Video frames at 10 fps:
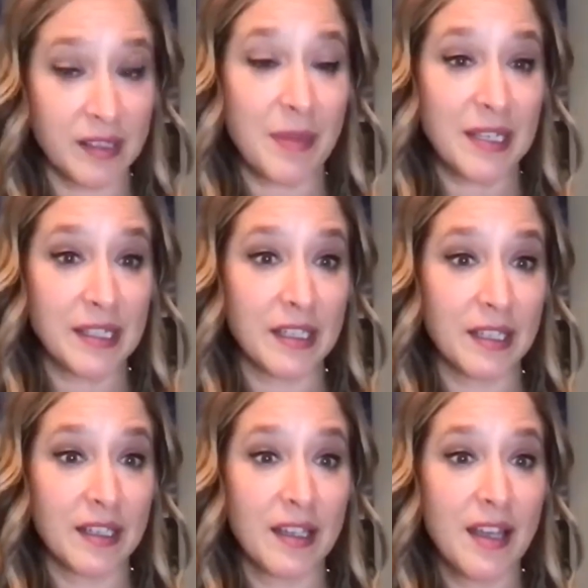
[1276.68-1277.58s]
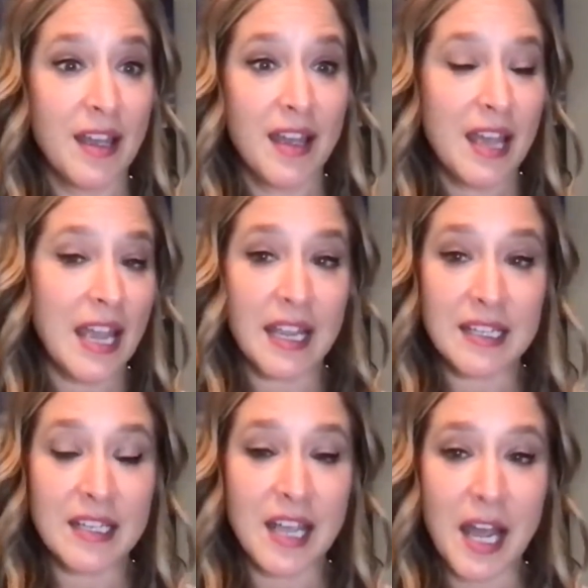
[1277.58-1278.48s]
amazing. Yeah. And
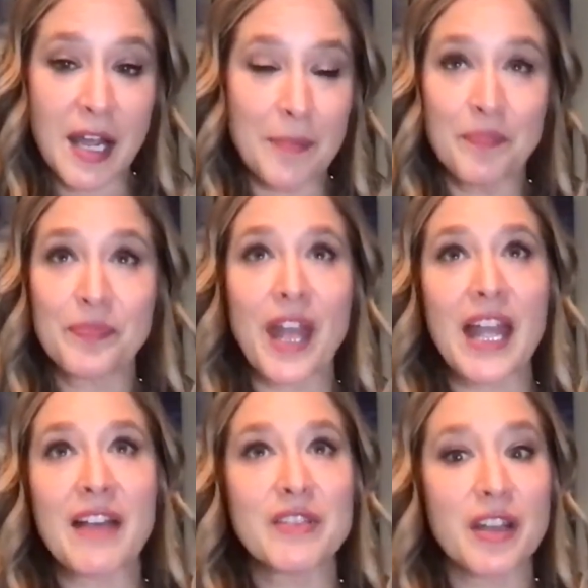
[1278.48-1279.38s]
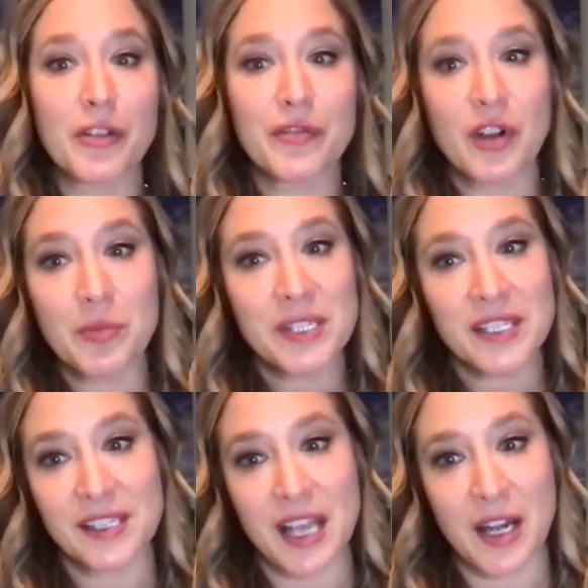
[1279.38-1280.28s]
um, I have another
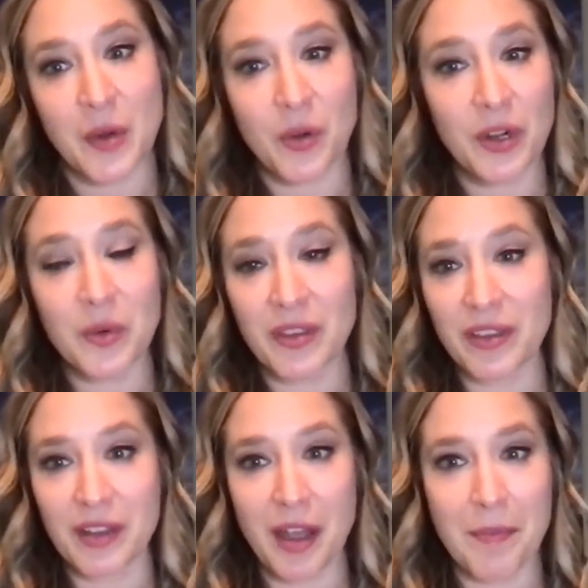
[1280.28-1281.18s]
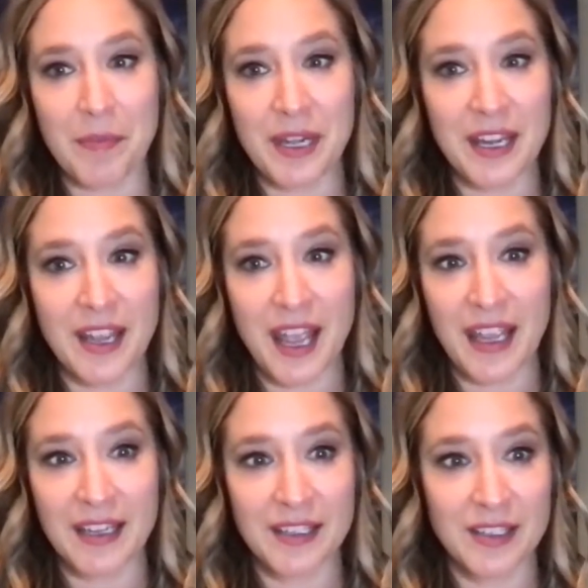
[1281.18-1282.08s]
pharmacist that I work with in the company.
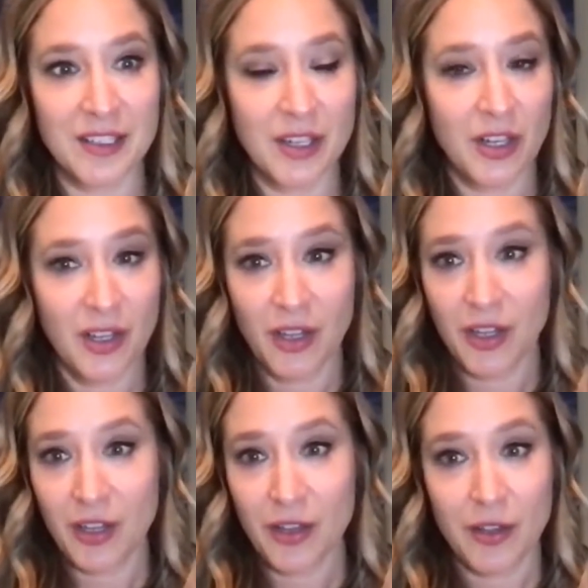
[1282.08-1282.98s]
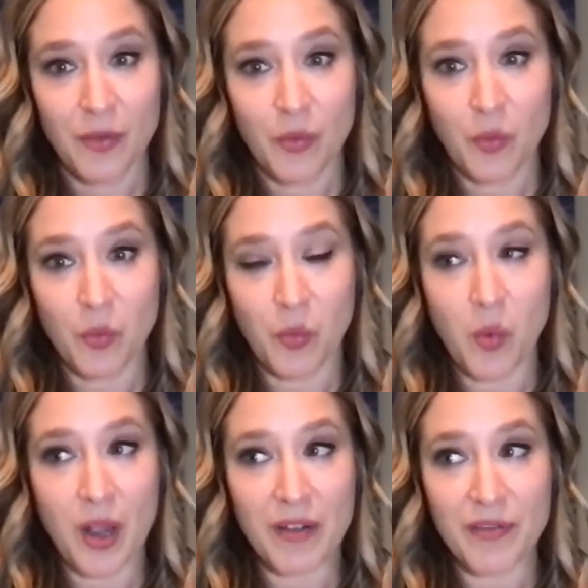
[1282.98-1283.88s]
And
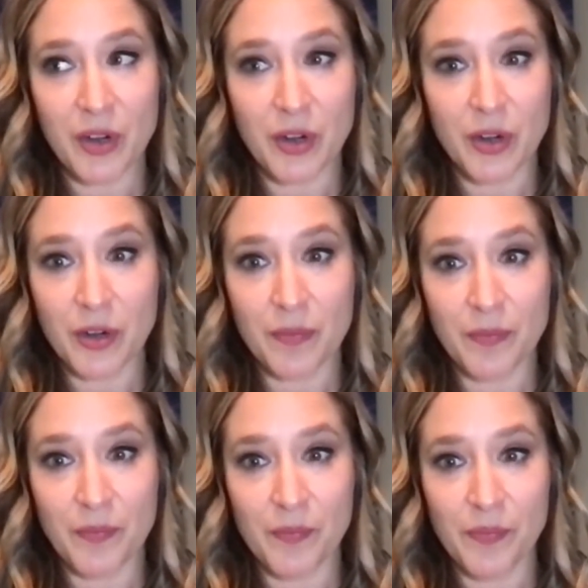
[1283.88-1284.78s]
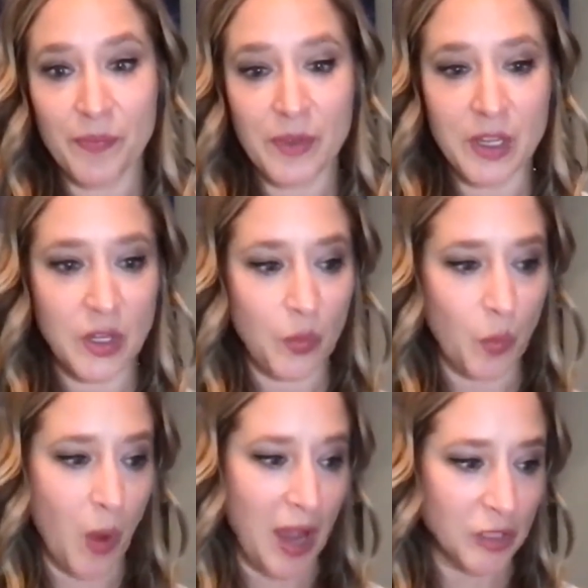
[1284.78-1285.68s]
one of her,
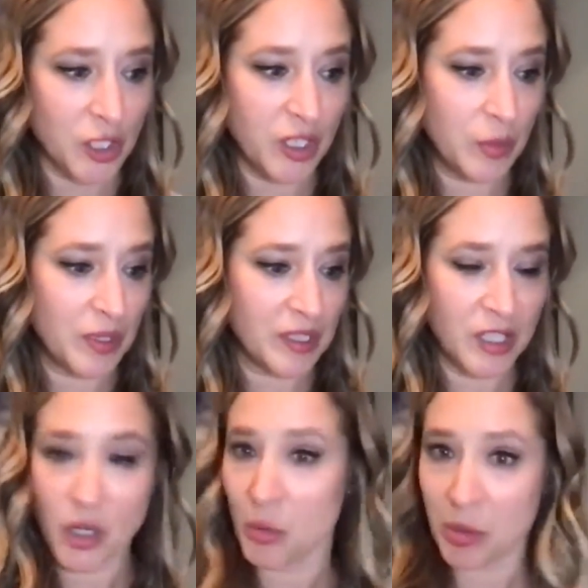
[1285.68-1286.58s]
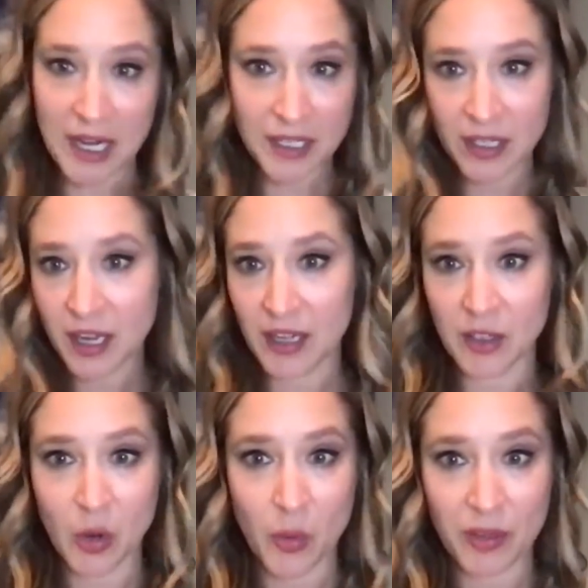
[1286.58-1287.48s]
while she was, you know, pregnant and
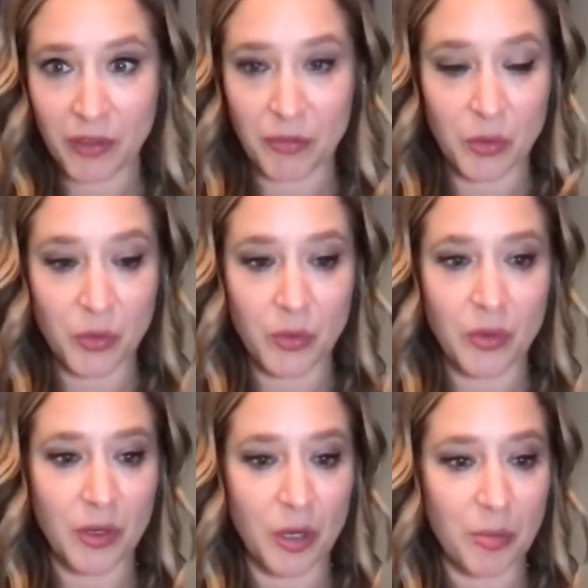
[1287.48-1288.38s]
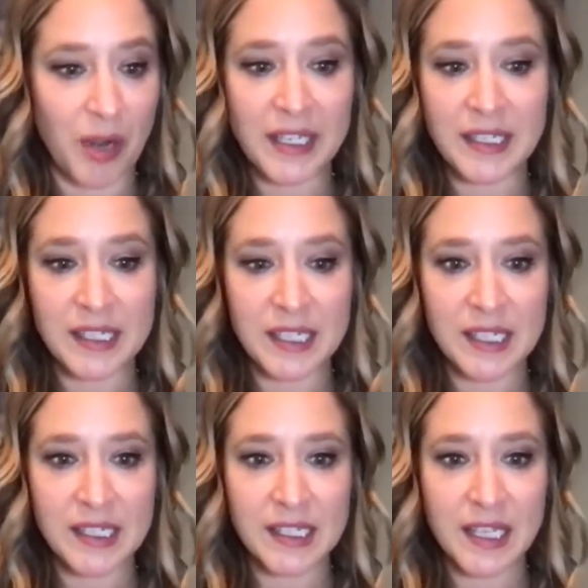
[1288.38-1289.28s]
going through her
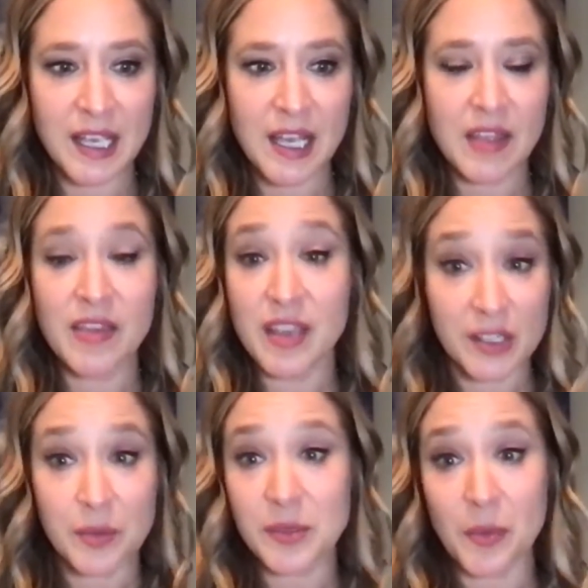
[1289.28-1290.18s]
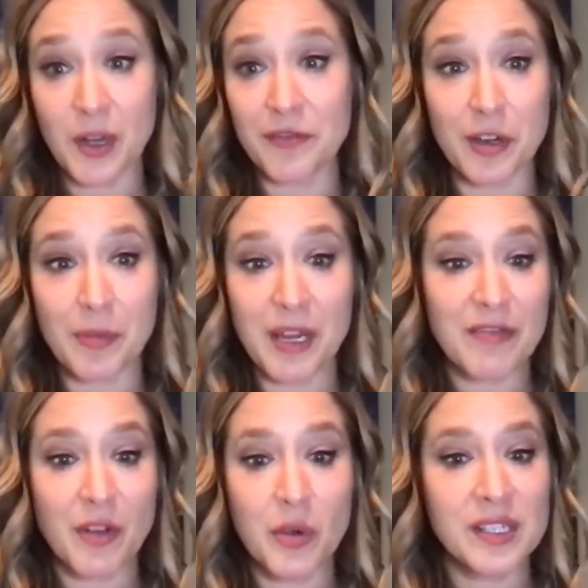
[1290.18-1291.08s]
pregnancies, this was one of her main
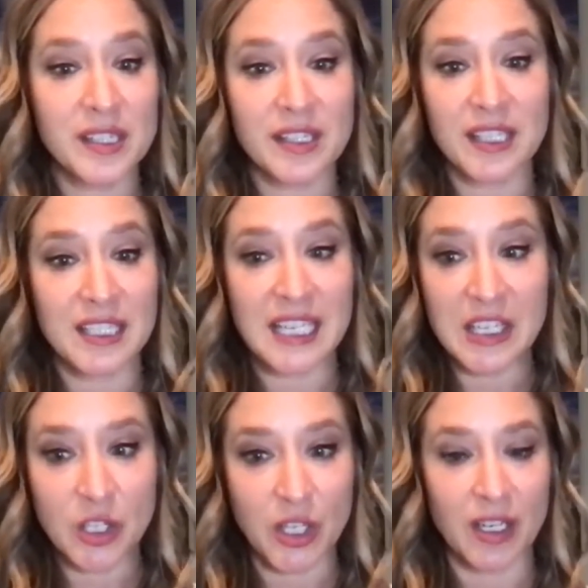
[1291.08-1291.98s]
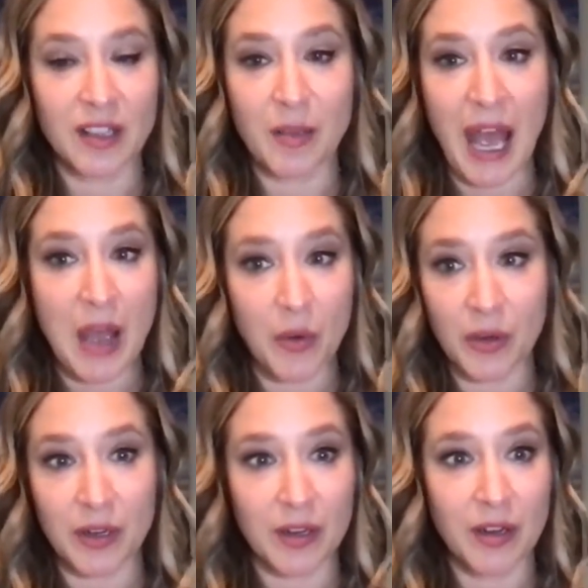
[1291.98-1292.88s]
focuses in teaching the
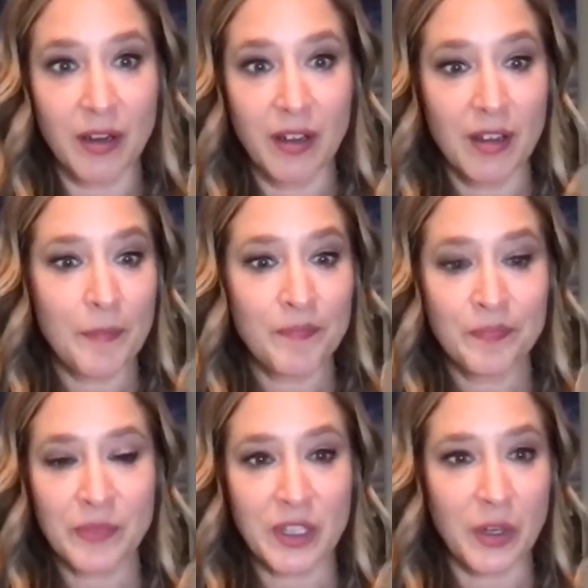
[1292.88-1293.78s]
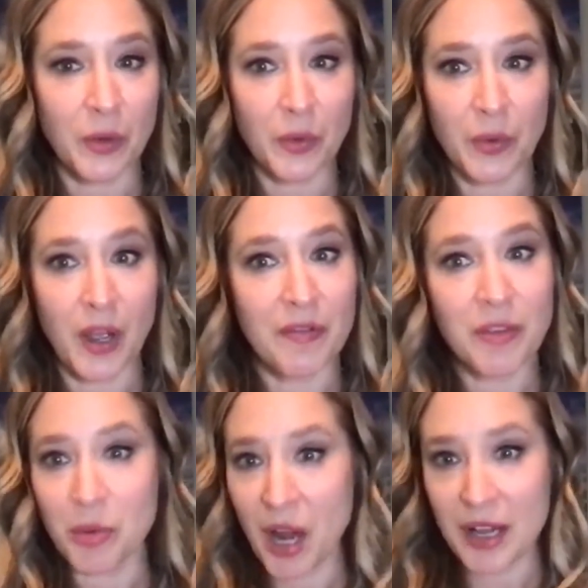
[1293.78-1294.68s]
power, you know, of the
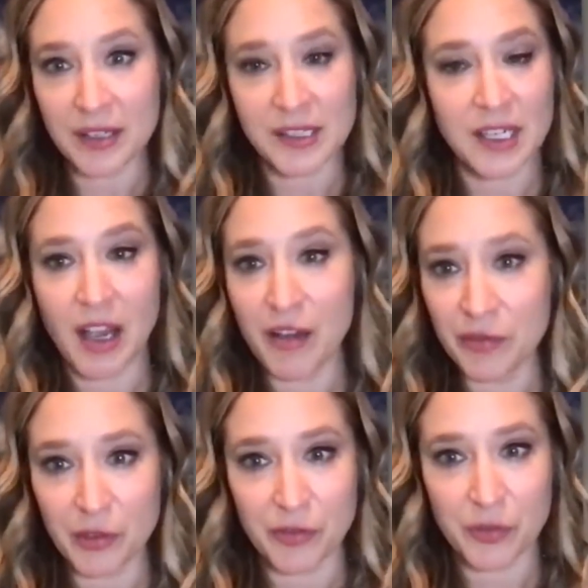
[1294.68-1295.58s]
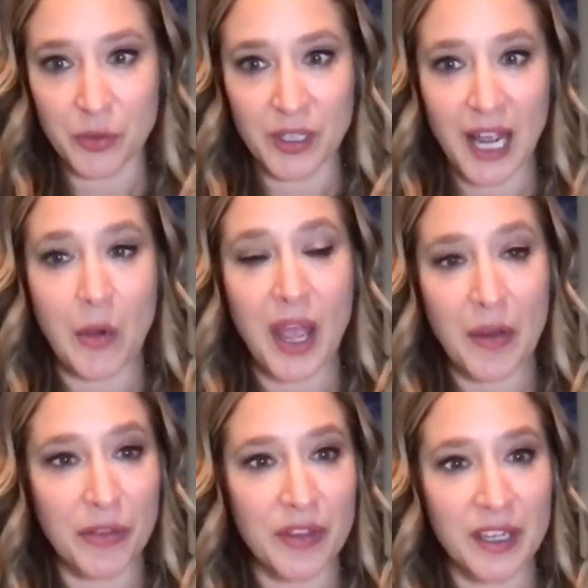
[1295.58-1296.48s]
products and of real food and how
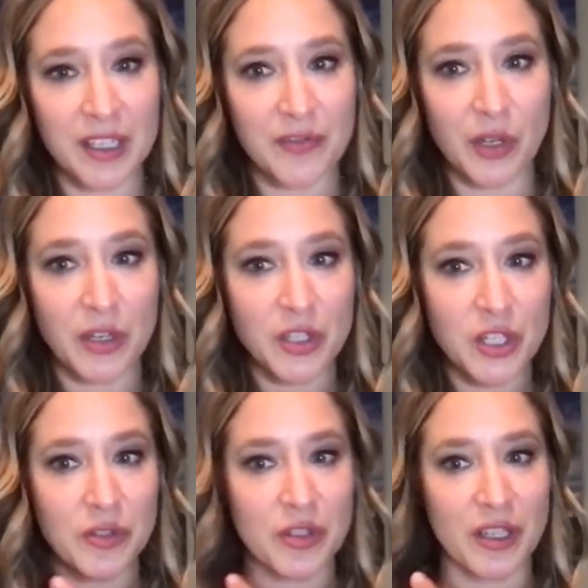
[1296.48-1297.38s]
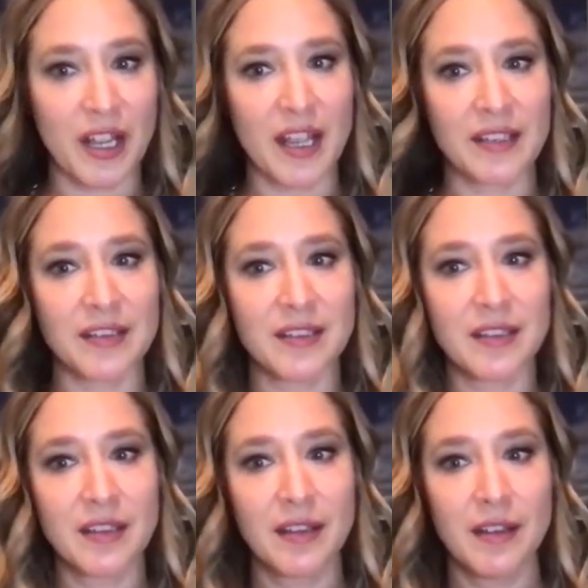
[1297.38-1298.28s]
healthy it is for our children. And
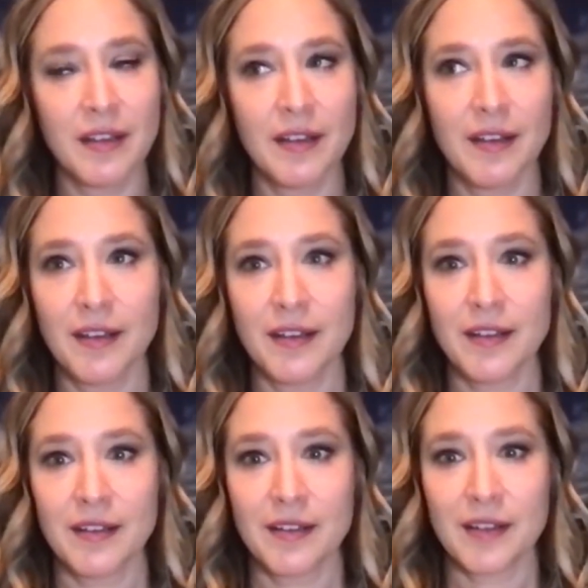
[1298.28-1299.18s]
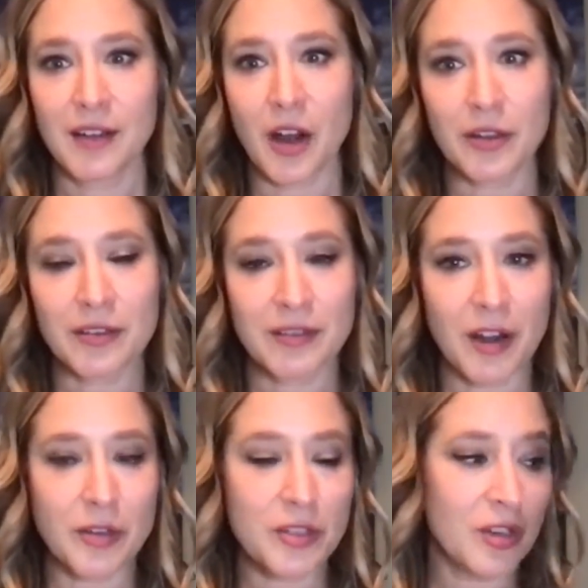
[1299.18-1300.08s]
our,
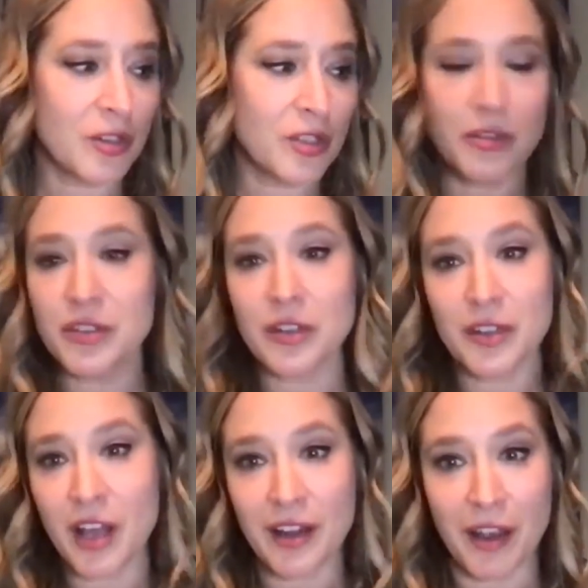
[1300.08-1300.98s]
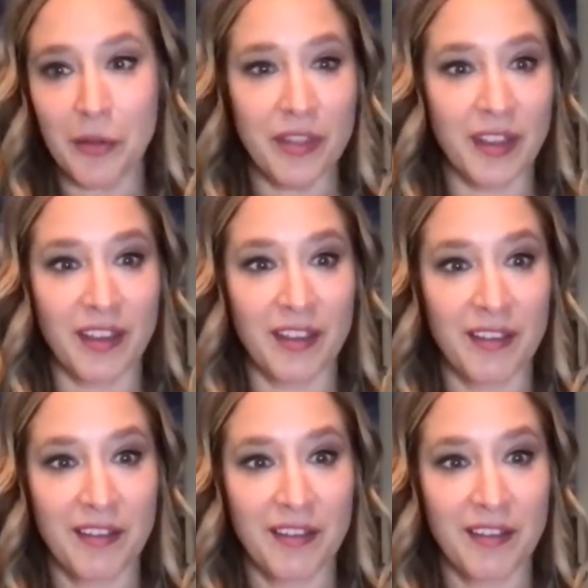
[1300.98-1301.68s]
our, our children are not healthy